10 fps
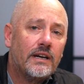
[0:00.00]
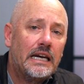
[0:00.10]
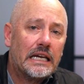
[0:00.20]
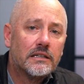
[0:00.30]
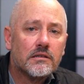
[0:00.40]

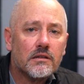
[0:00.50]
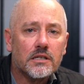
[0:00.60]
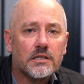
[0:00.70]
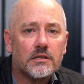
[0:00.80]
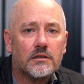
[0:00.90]
linked
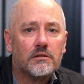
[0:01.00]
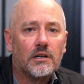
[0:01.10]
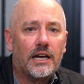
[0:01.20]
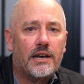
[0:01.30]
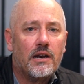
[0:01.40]
this
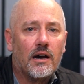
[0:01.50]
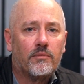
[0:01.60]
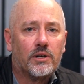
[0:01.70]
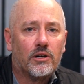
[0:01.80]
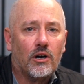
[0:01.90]
to a
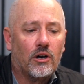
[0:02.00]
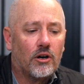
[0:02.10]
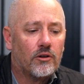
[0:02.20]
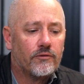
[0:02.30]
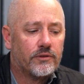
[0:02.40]
number
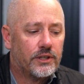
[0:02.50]
of